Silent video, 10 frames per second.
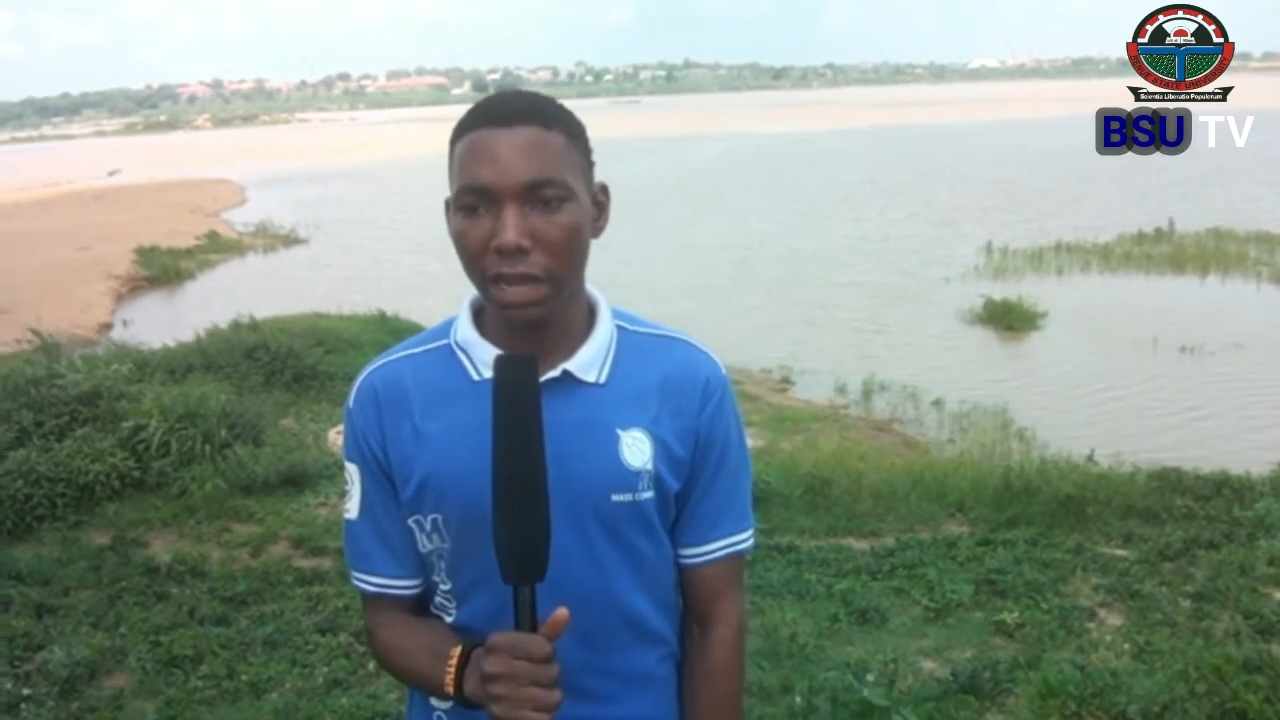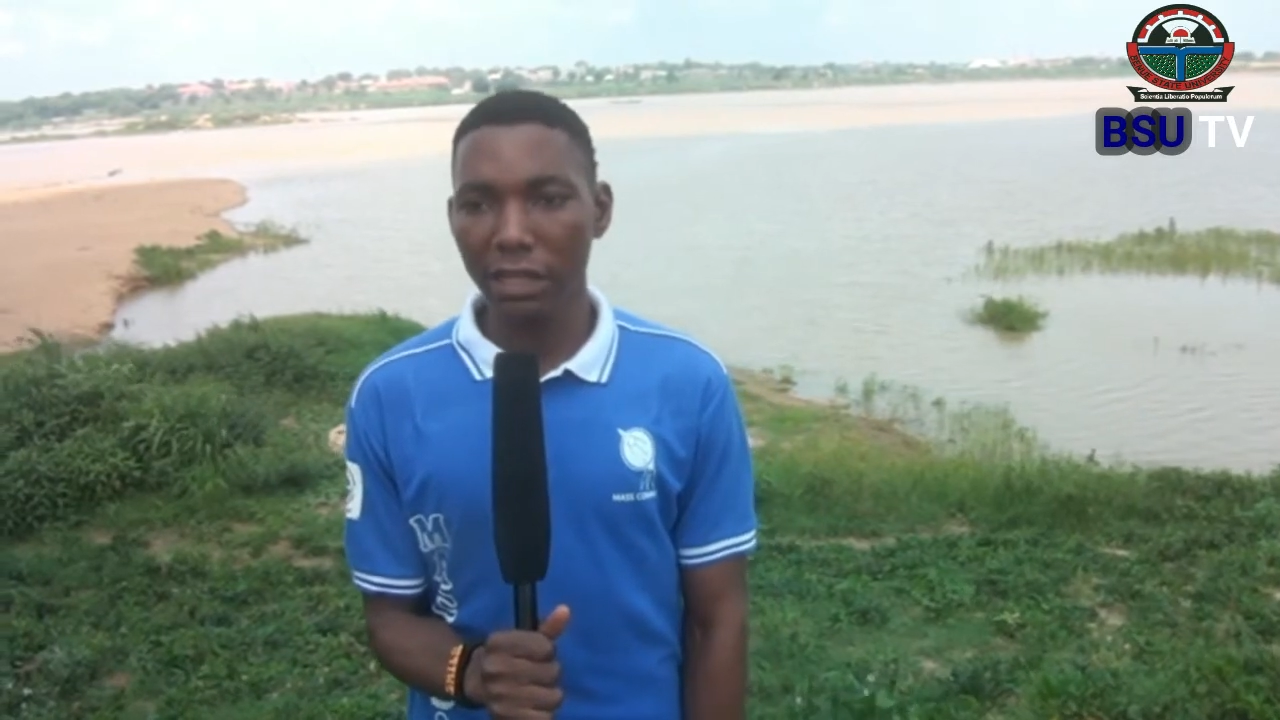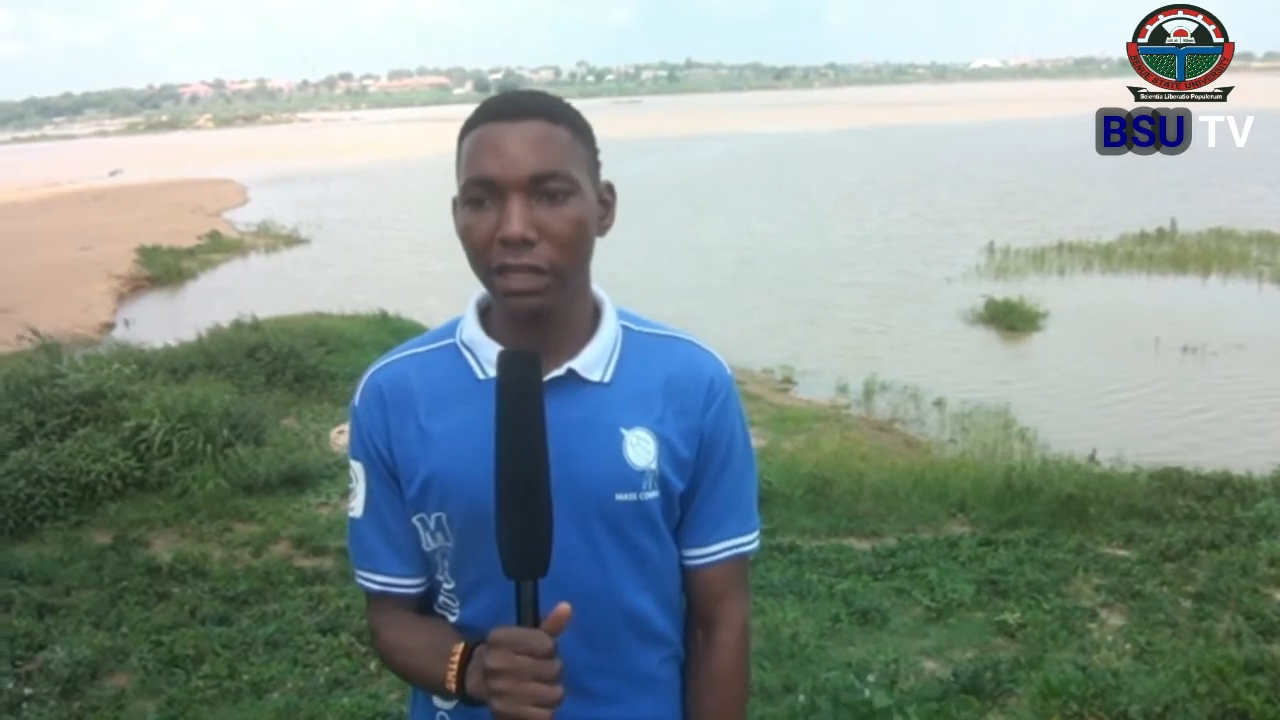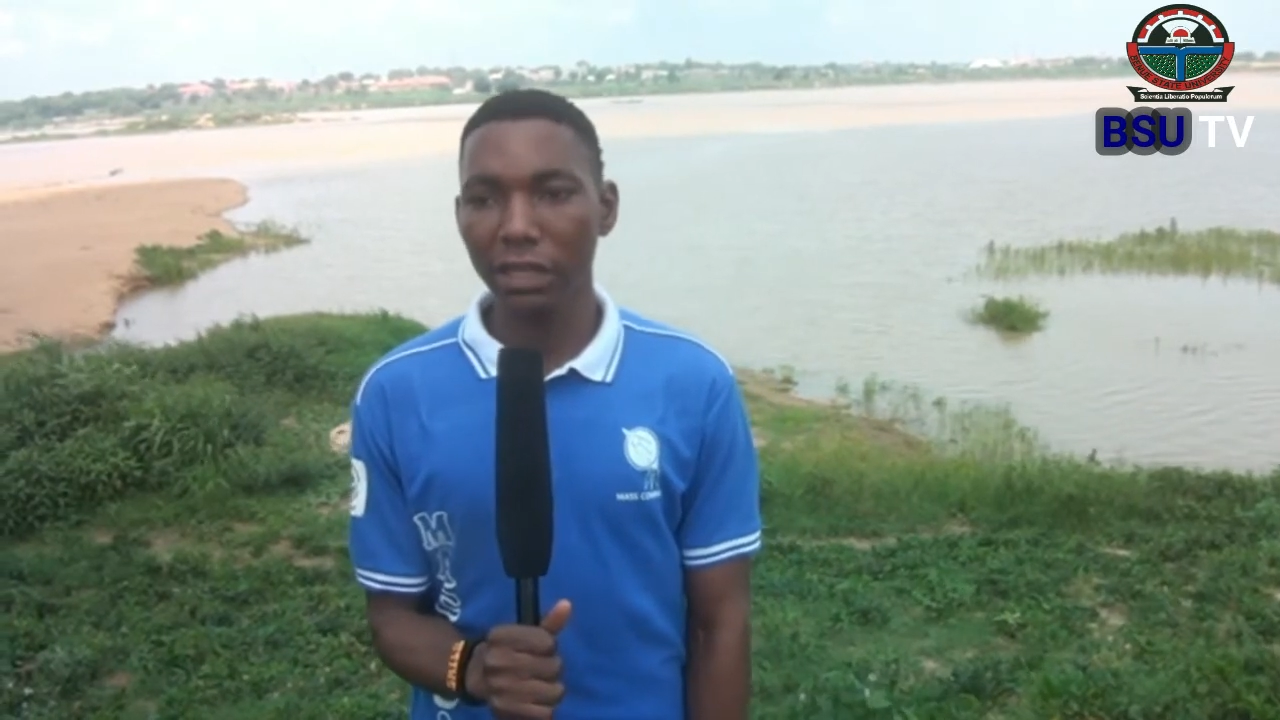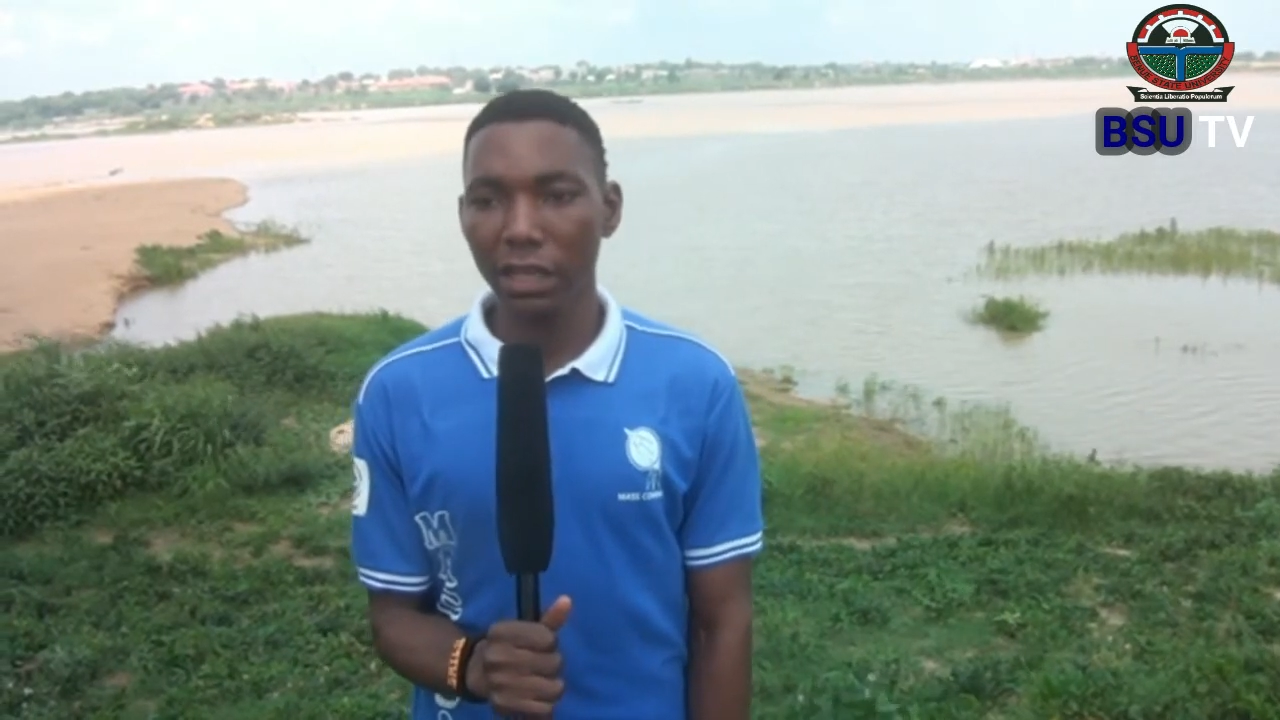I say